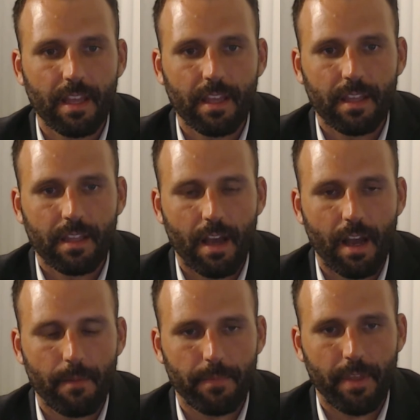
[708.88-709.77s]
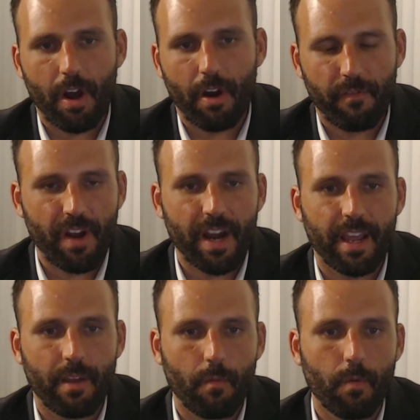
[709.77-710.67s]
our finite
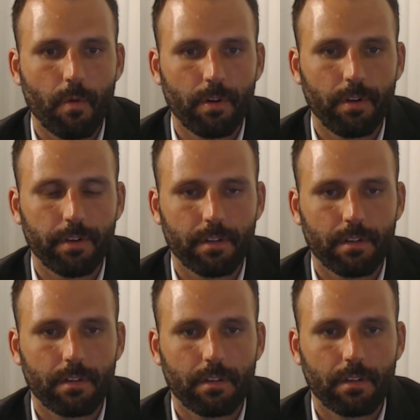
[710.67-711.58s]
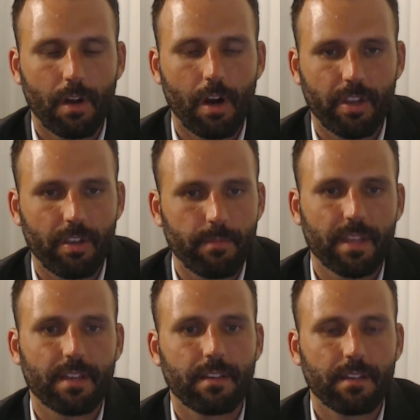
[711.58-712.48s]
world argument
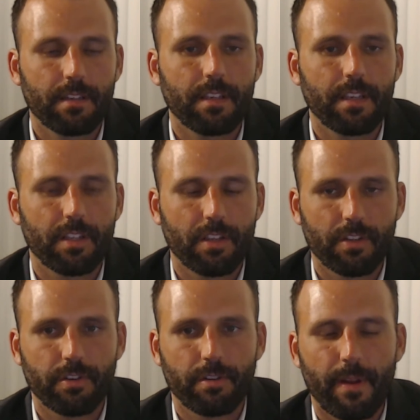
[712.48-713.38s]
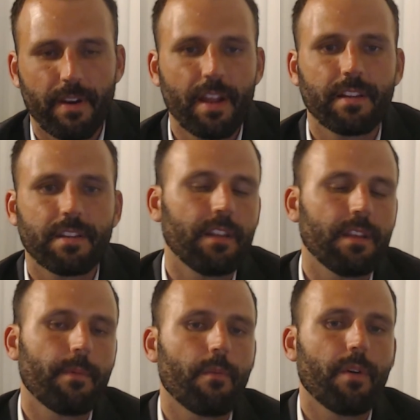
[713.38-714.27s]
is concerned about. Not necessarily
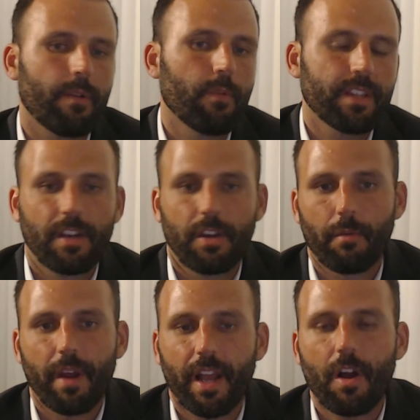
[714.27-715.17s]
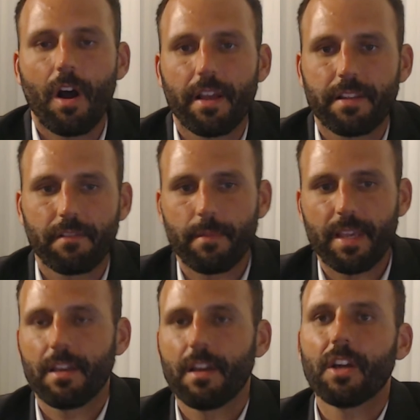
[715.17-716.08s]
about like what's the direct cost of me
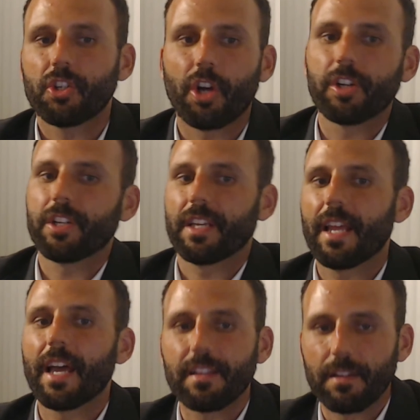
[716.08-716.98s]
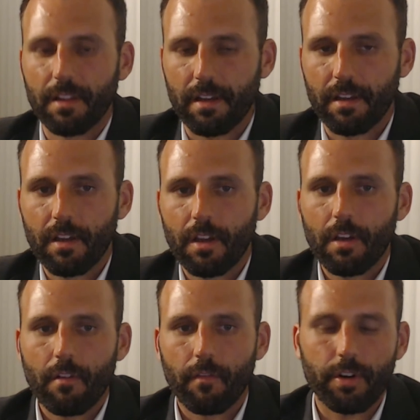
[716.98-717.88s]
charging a Tesla
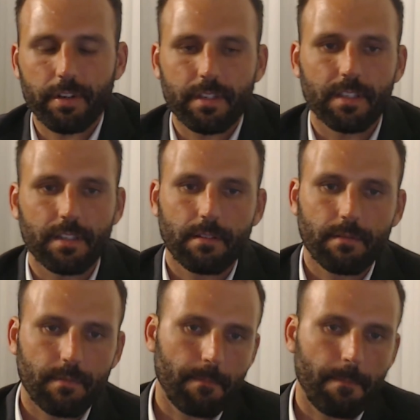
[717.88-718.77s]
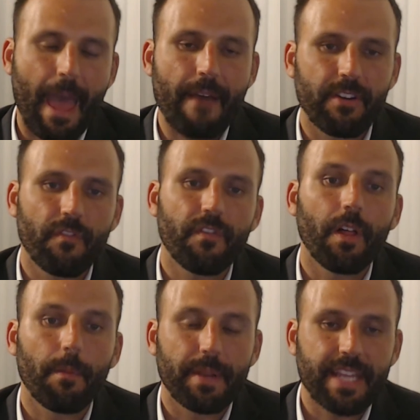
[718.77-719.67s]
versus having to fill up a
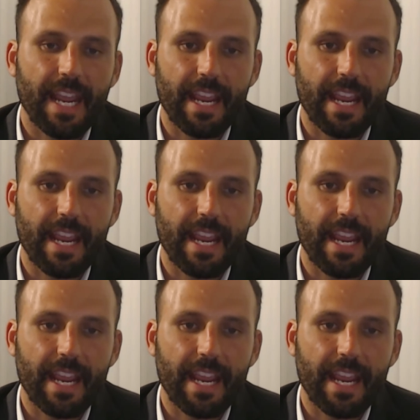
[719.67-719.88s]
tank of